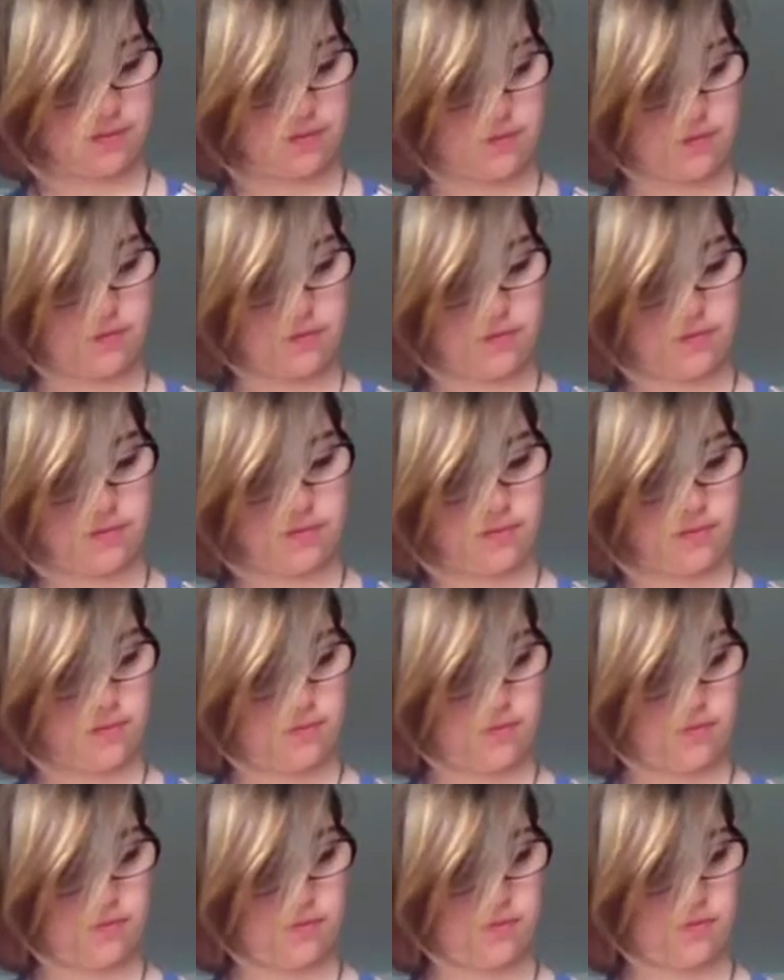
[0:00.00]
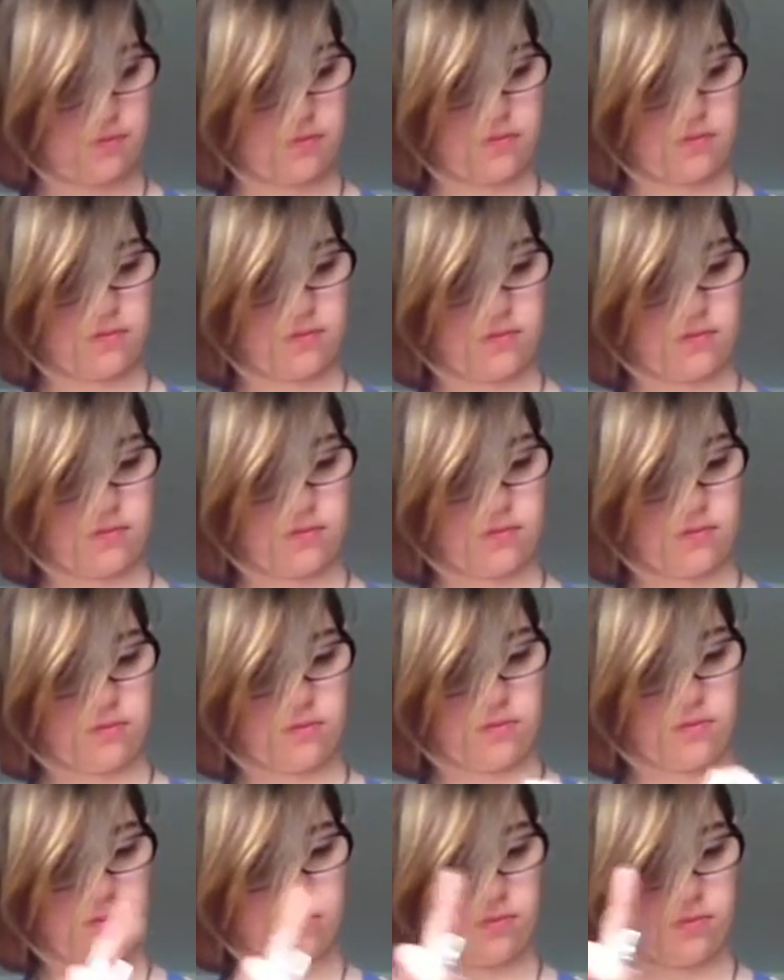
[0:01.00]

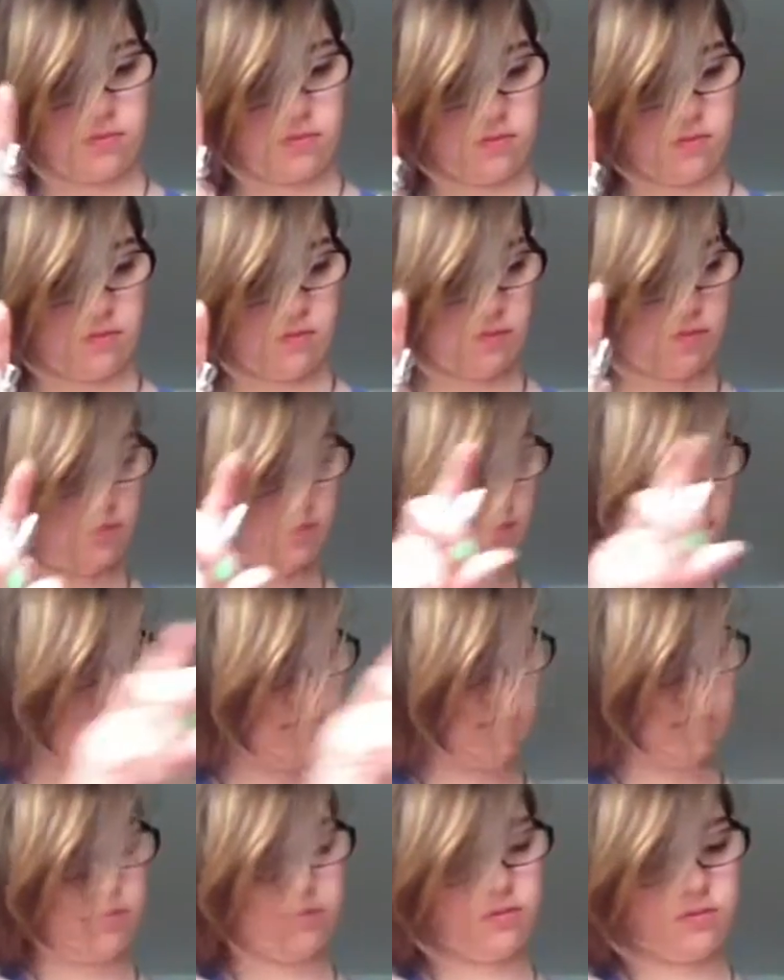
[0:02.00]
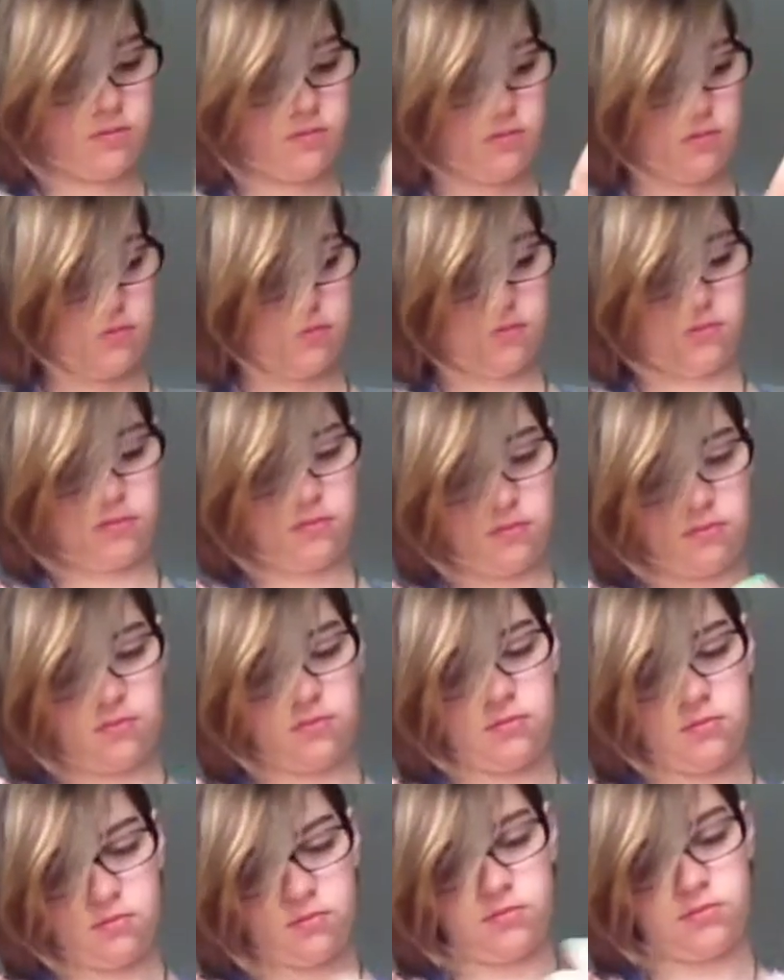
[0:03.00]

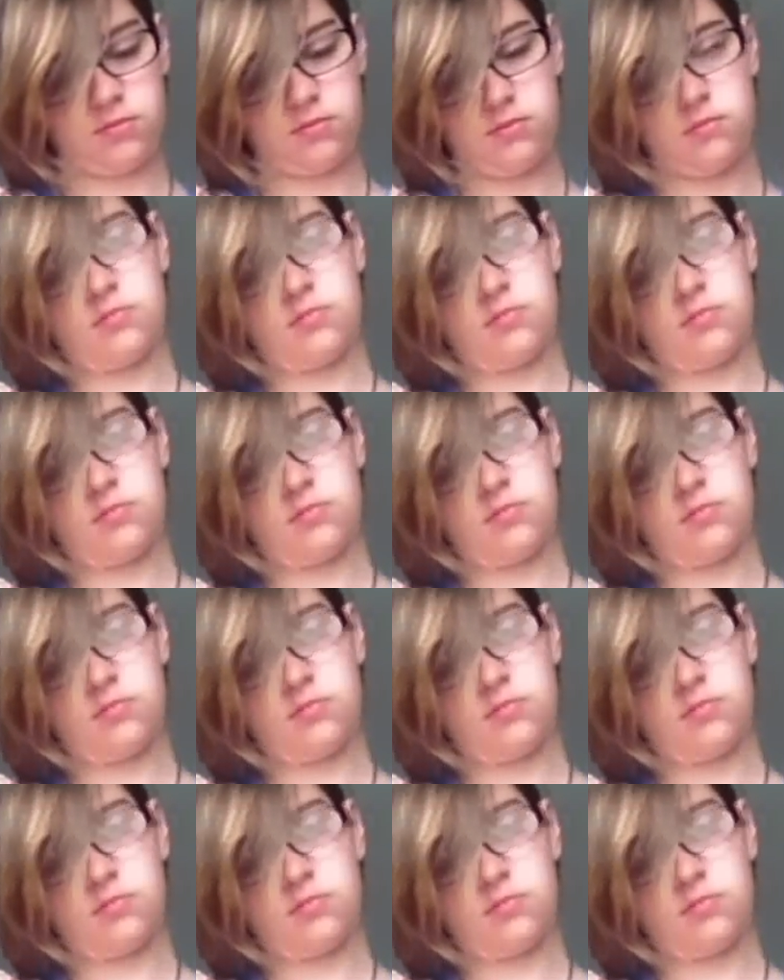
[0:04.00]
Nothing is said.